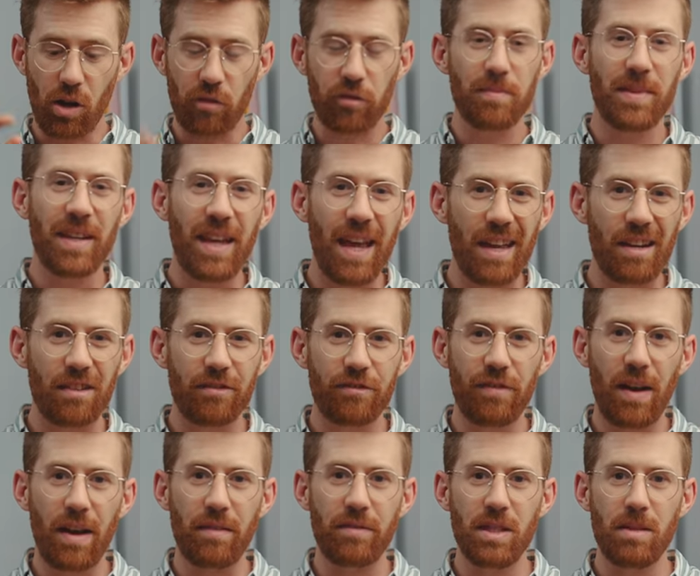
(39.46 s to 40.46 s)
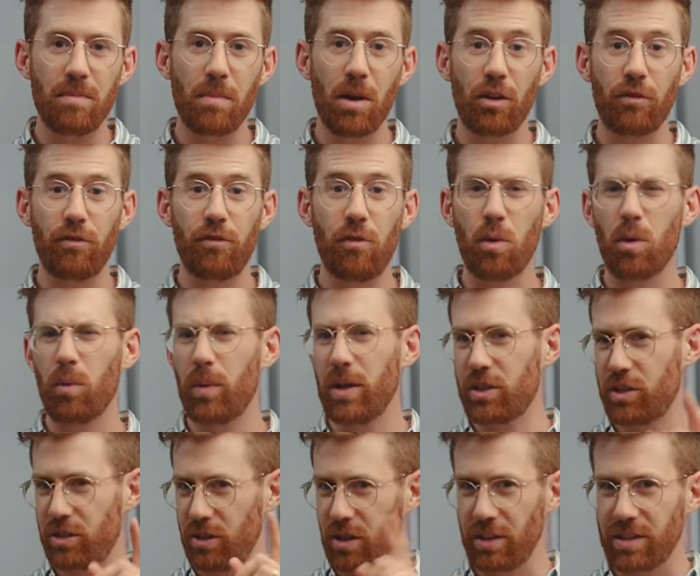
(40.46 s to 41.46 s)
R from the Canon 5D Mark IV,
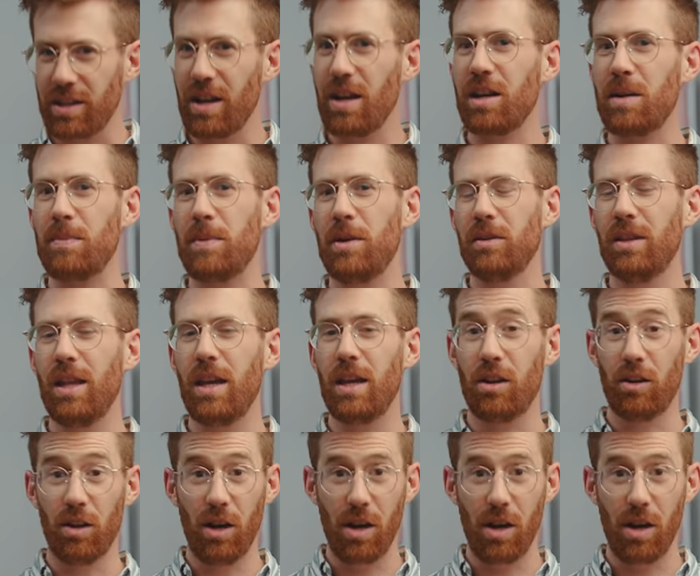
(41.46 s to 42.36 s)
which I'll talk about later.